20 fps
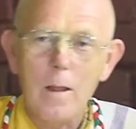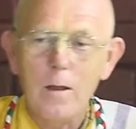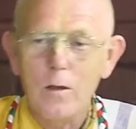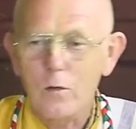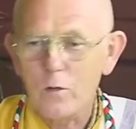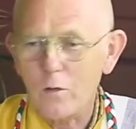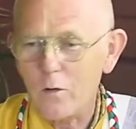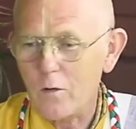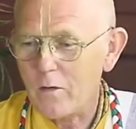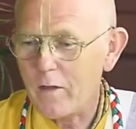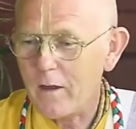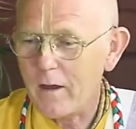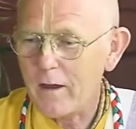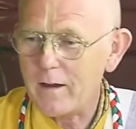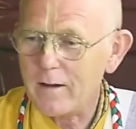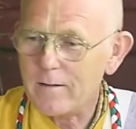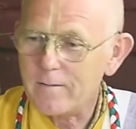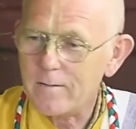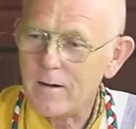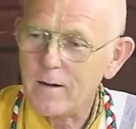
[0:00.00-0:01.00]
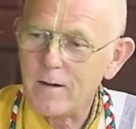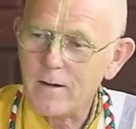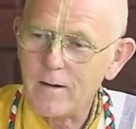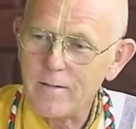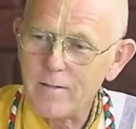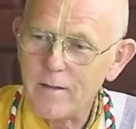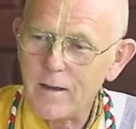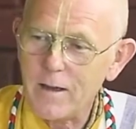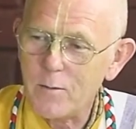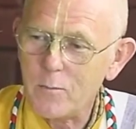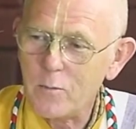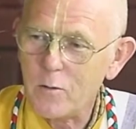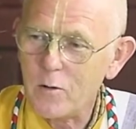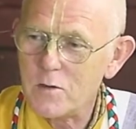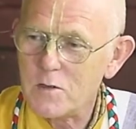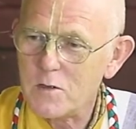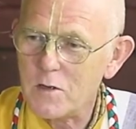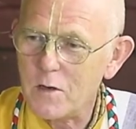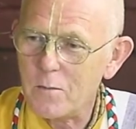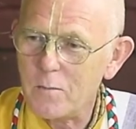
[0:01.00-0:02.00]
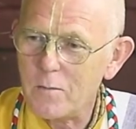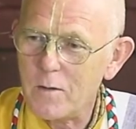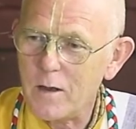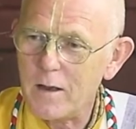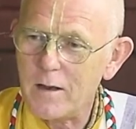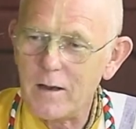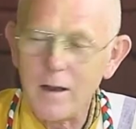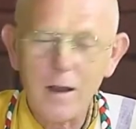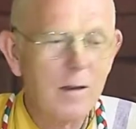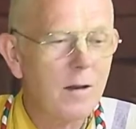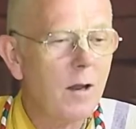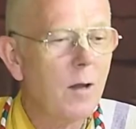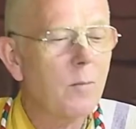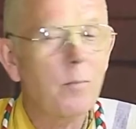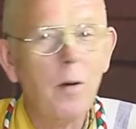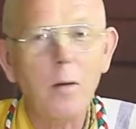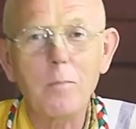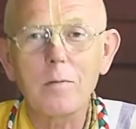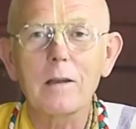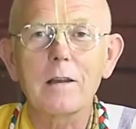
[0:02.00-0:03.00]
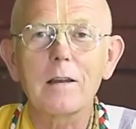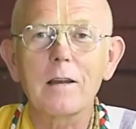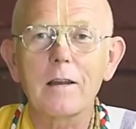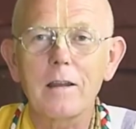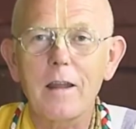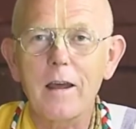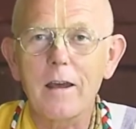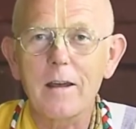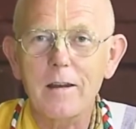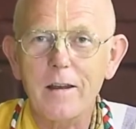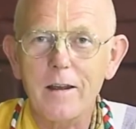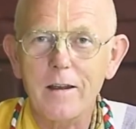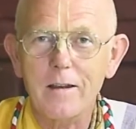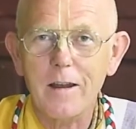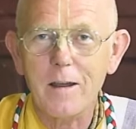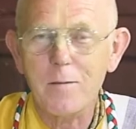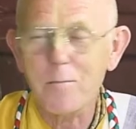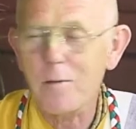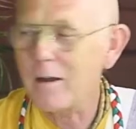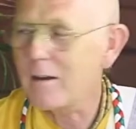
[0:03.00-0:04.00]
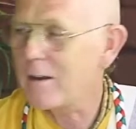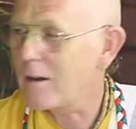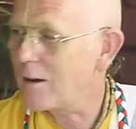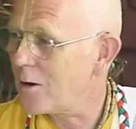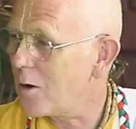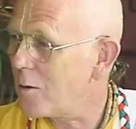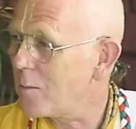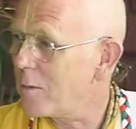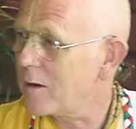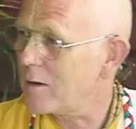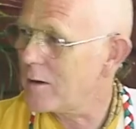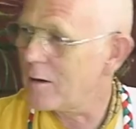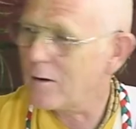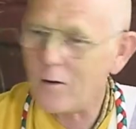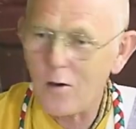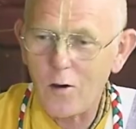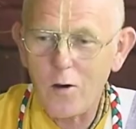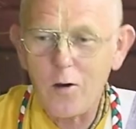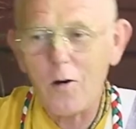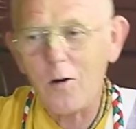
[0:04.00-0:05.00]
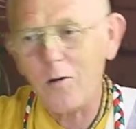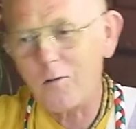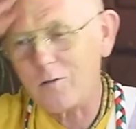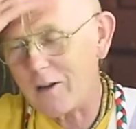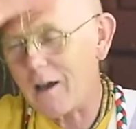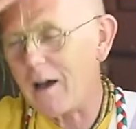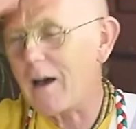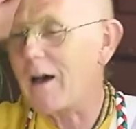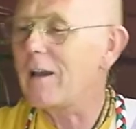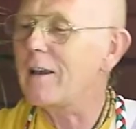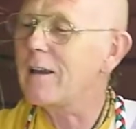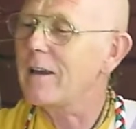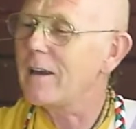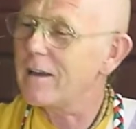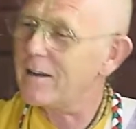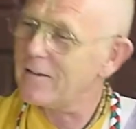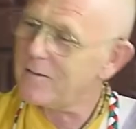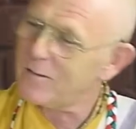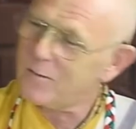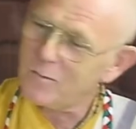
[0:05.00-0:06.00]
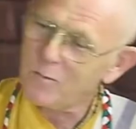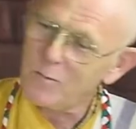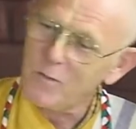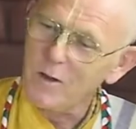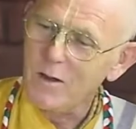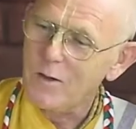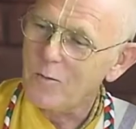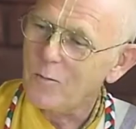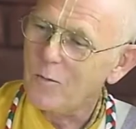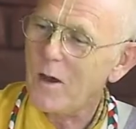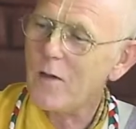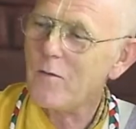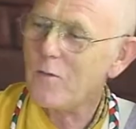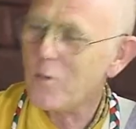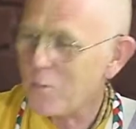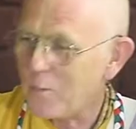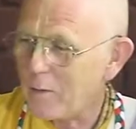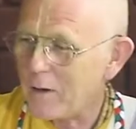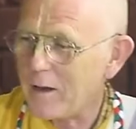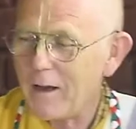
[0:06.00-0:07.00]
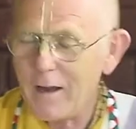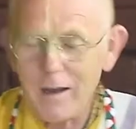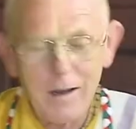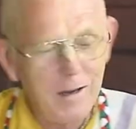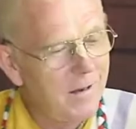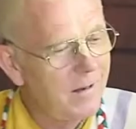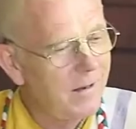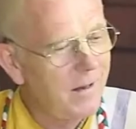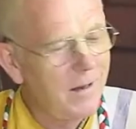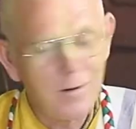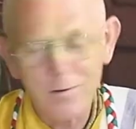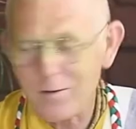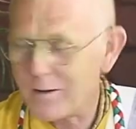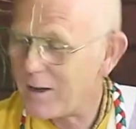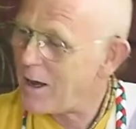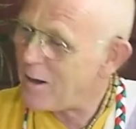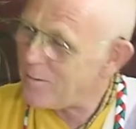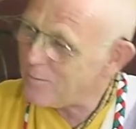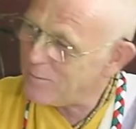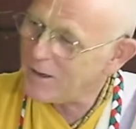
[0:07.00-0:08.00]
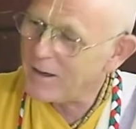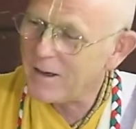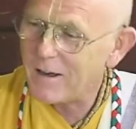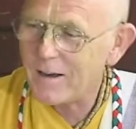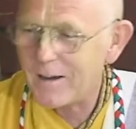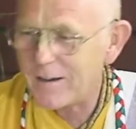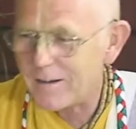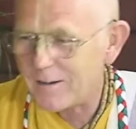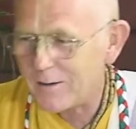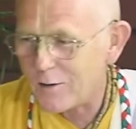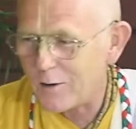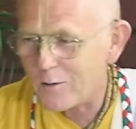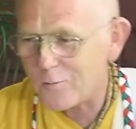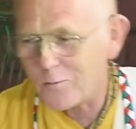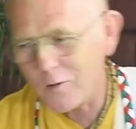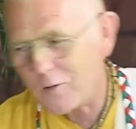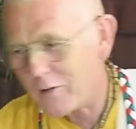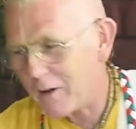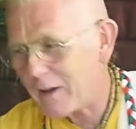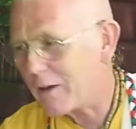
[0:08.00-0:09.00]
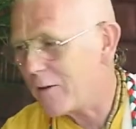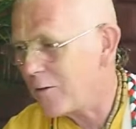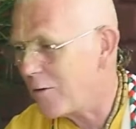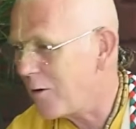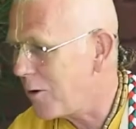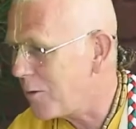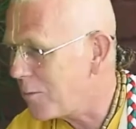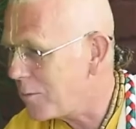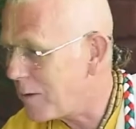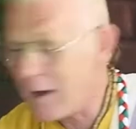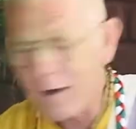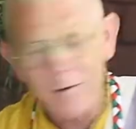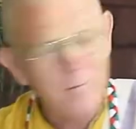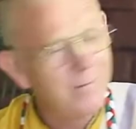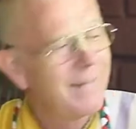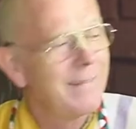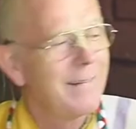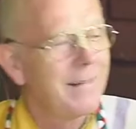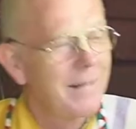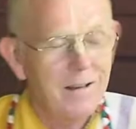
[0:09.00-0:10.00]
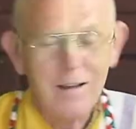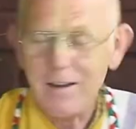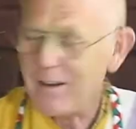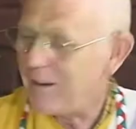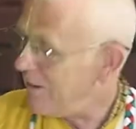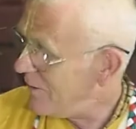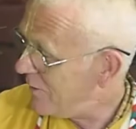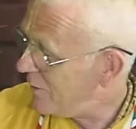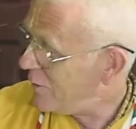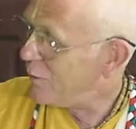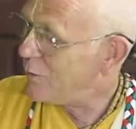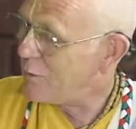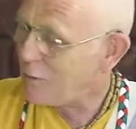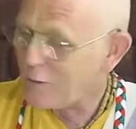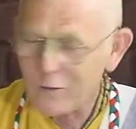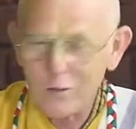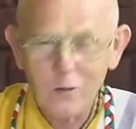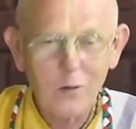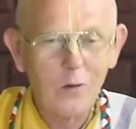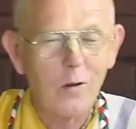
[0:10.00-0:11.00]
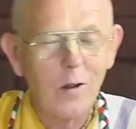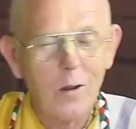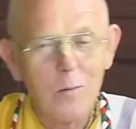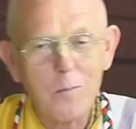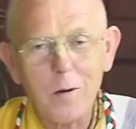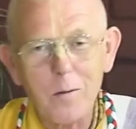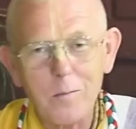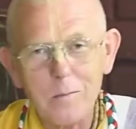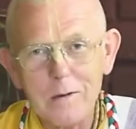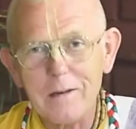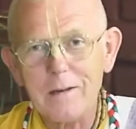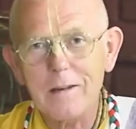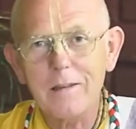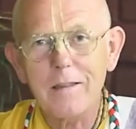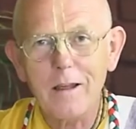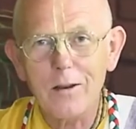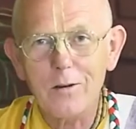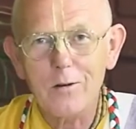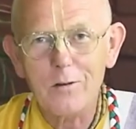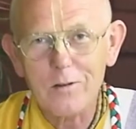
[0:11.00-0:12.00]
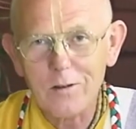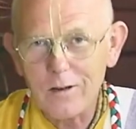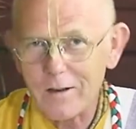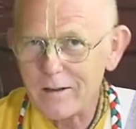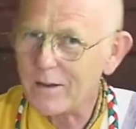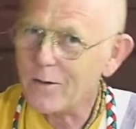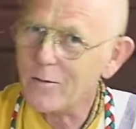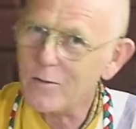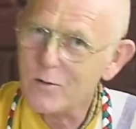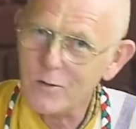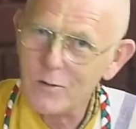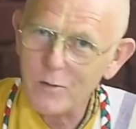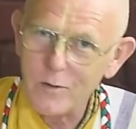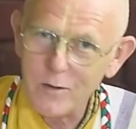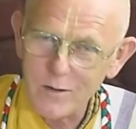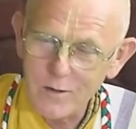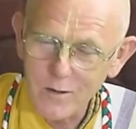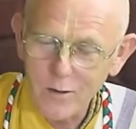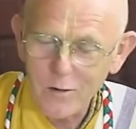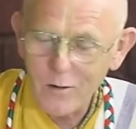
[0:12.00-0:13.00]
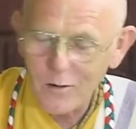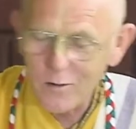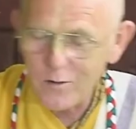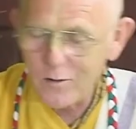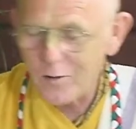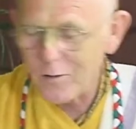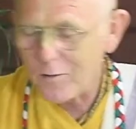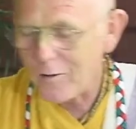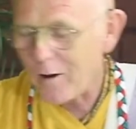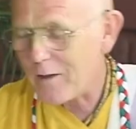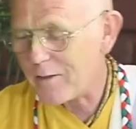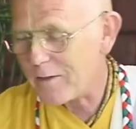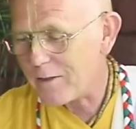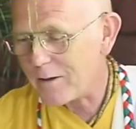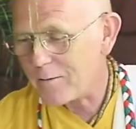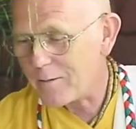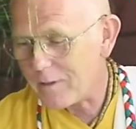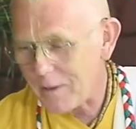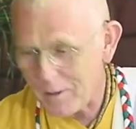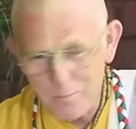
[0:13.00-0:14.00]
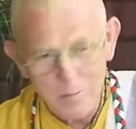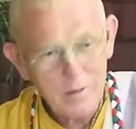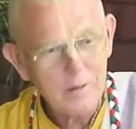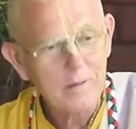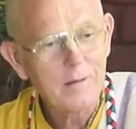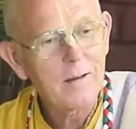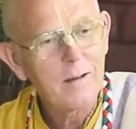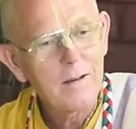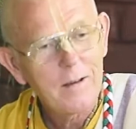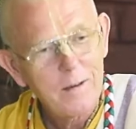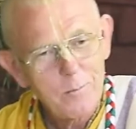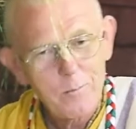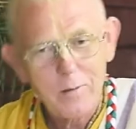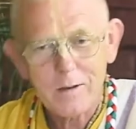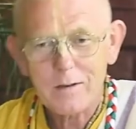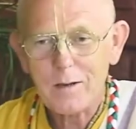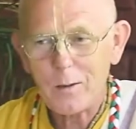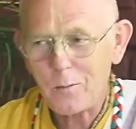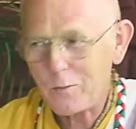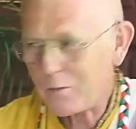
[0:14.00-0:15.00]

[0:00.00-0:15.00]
So they approached him, and publicly they made the comment that, "Oh, darling, where have you been? Here, come here. We'll take you home now." Just so that publicly they looked like they were doing the right thing. When they picked up